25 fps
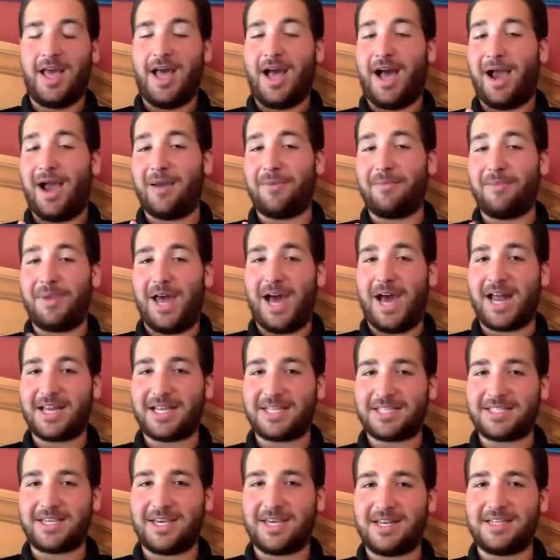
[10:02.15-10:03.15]
I'm not
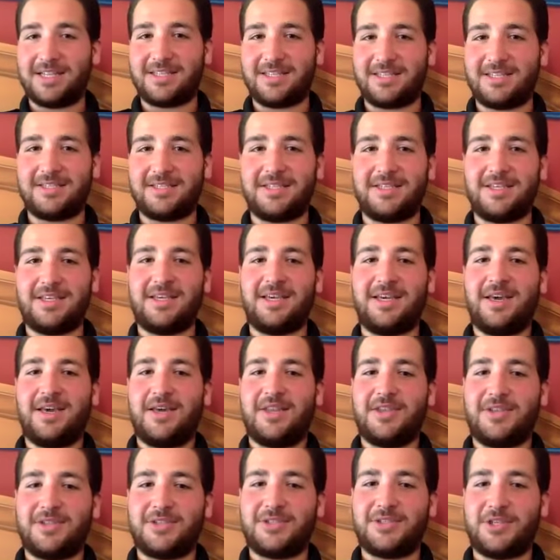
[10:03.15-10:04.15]
excited to see
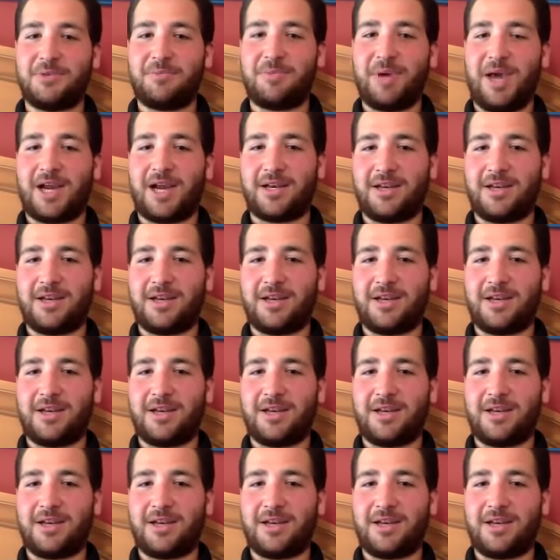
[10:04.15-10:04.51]
the slid back